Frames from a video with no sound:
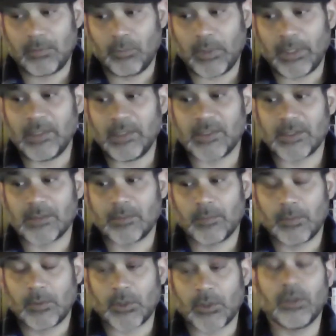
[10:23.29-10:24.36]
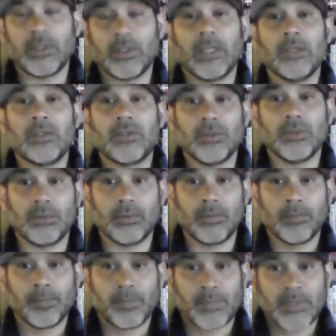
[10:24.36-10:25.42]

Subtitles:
what he's turned into